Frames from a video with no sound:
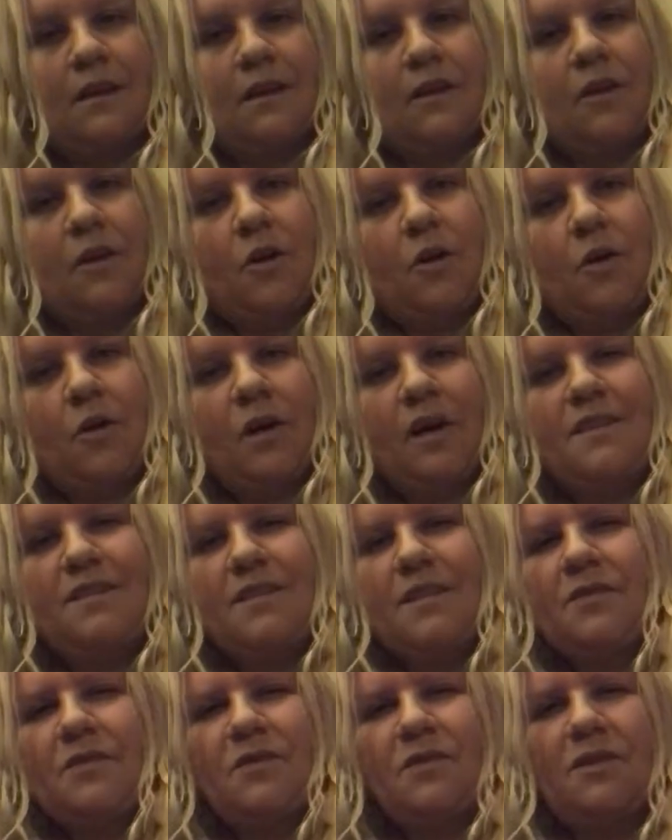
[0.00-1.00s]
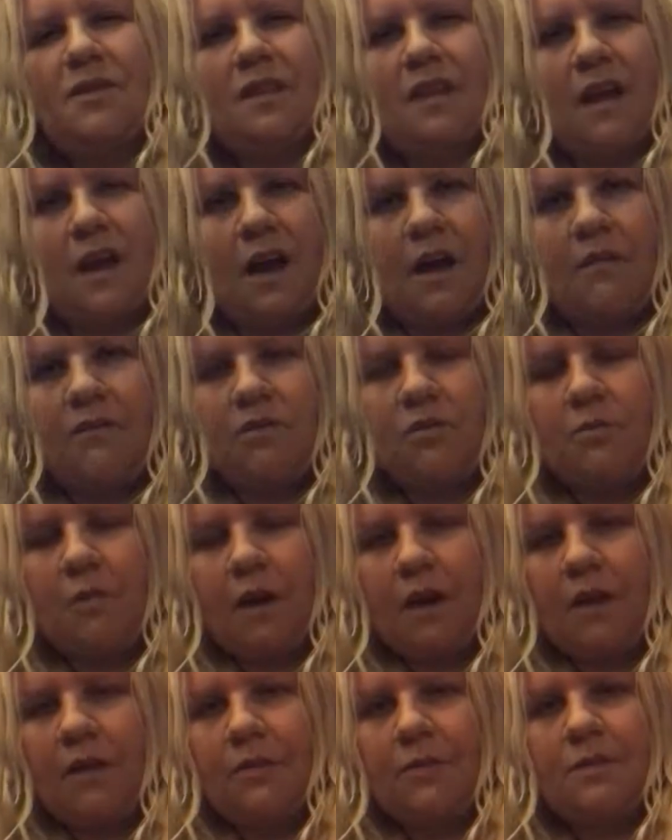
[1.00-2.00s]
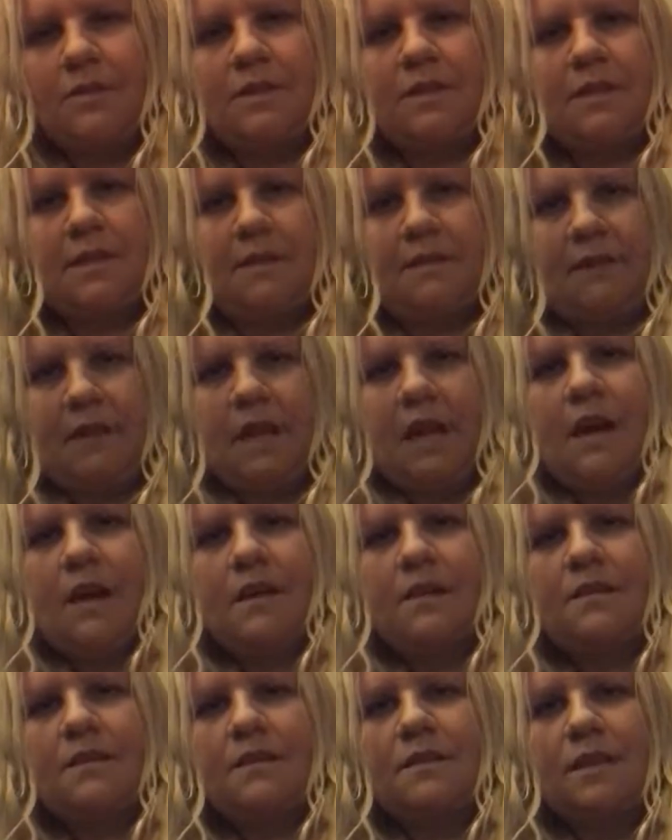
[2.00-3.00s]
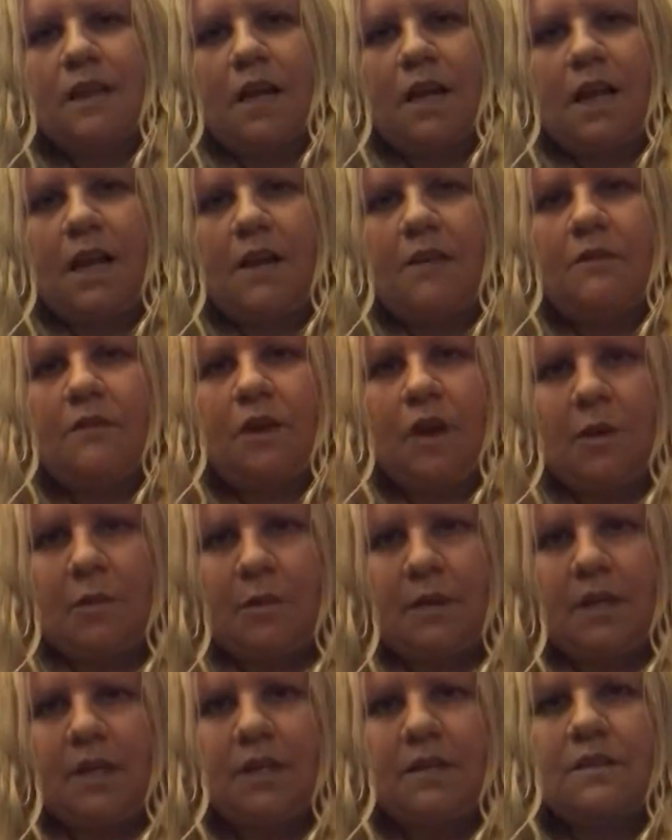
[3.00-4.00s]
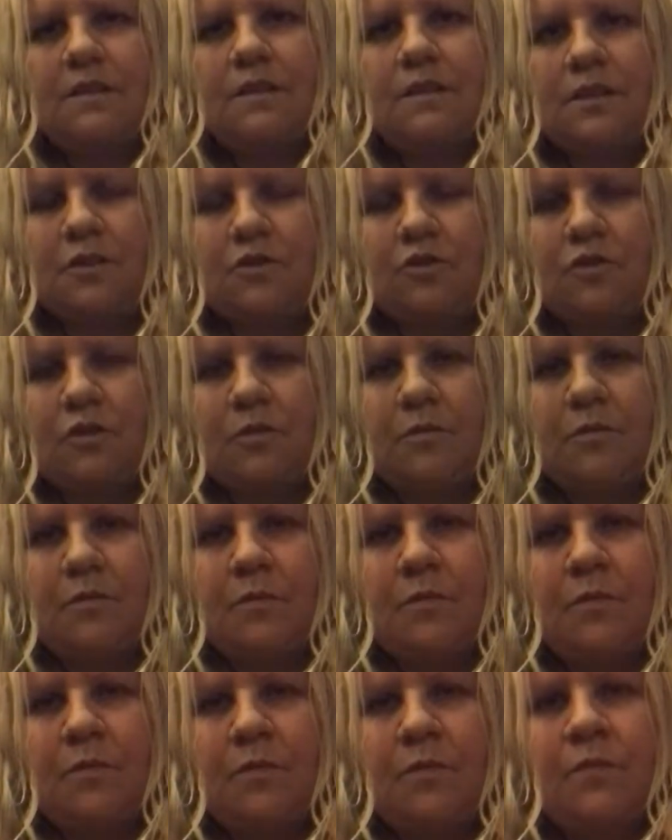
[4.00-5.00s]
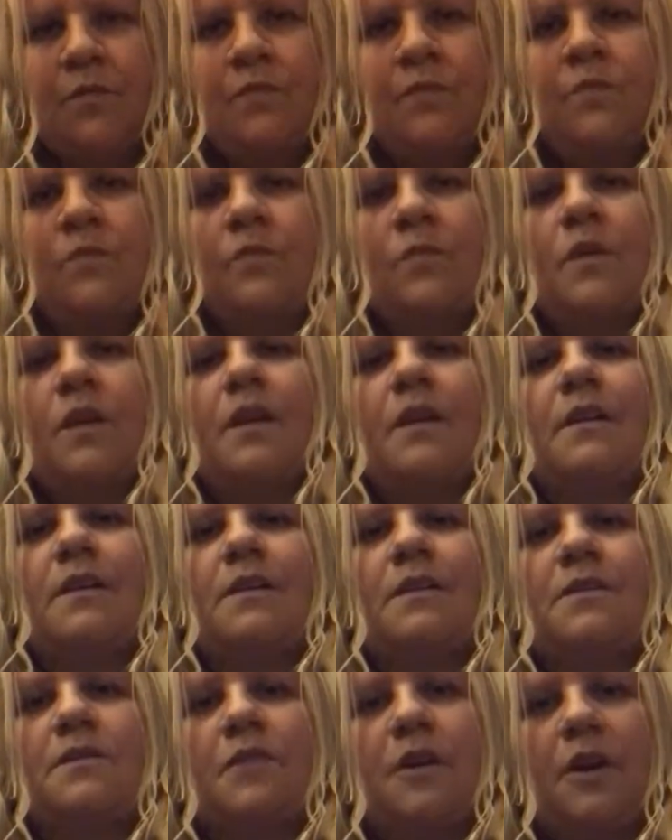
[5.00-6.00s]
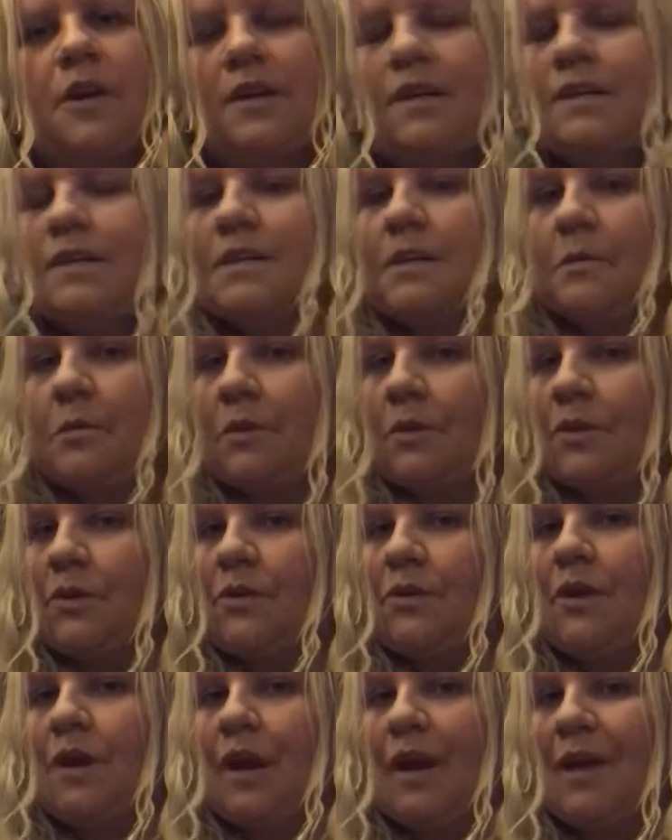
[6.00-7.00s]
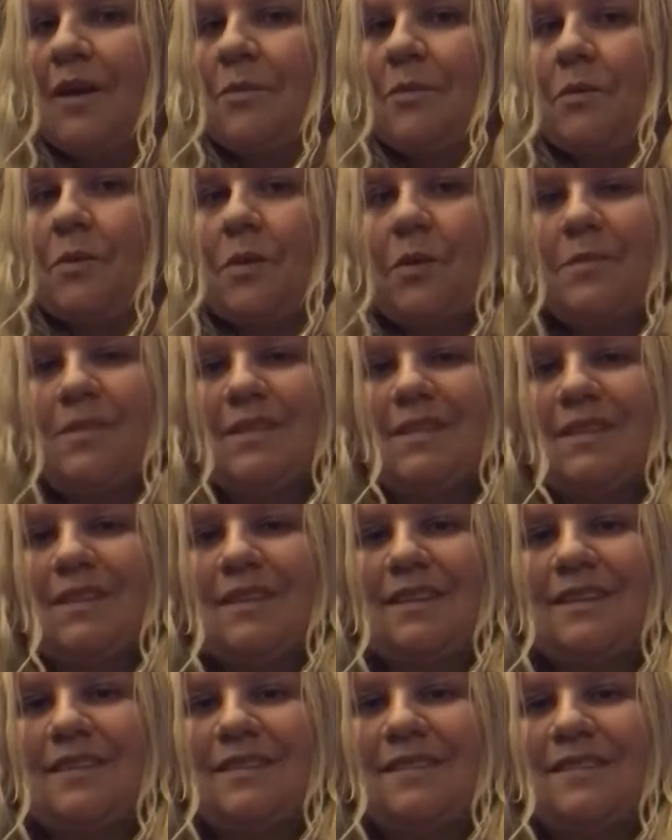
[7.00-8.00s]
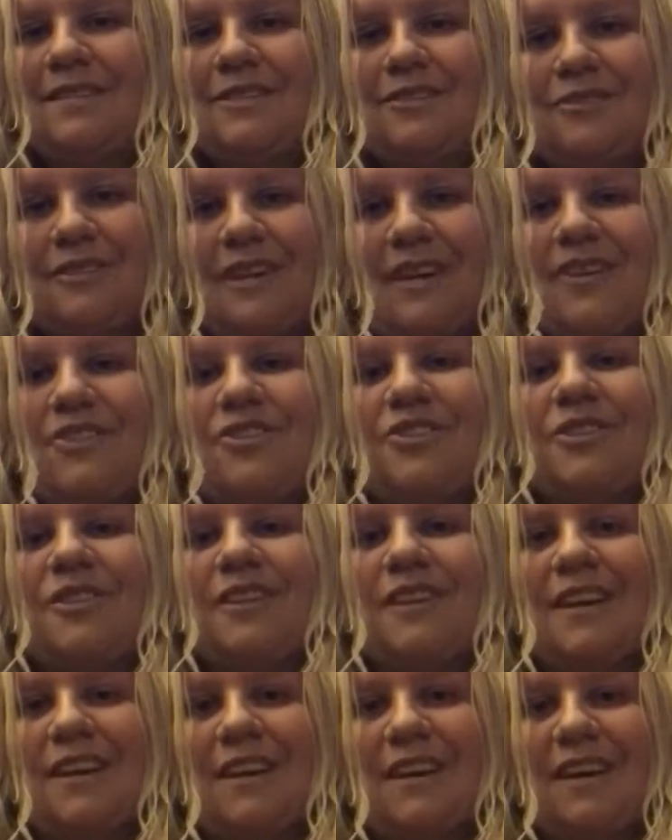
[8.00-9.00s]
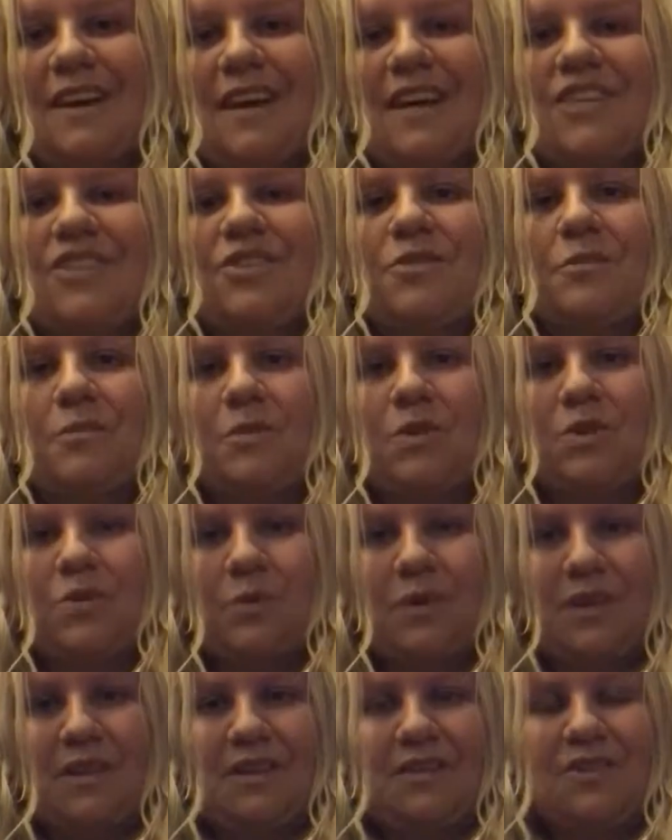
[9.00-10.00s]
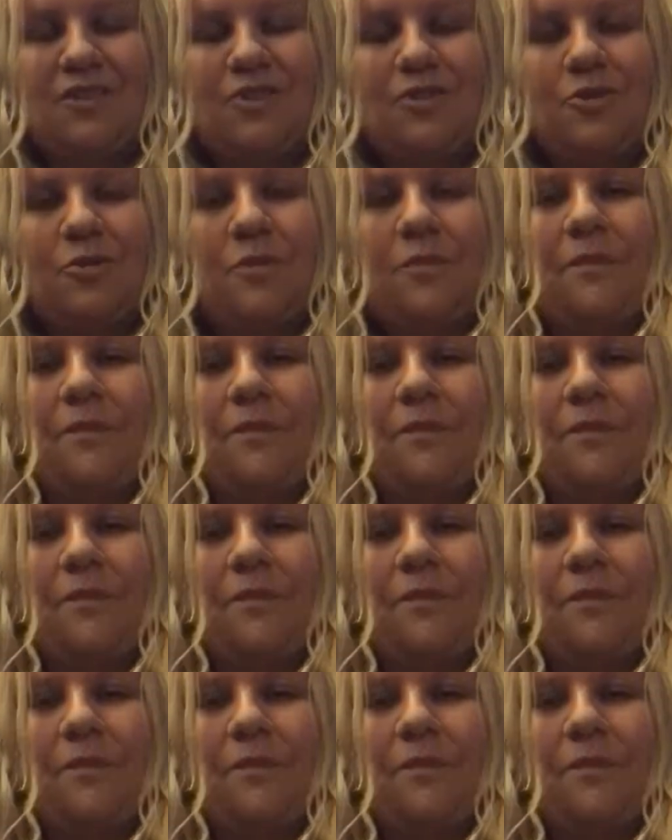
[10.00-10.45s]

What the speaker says: You know, I suffer in the aftermath with CVS, cyclic vomiting syndrome. It is very similar to hyperemesis. There's actually a connection between the two.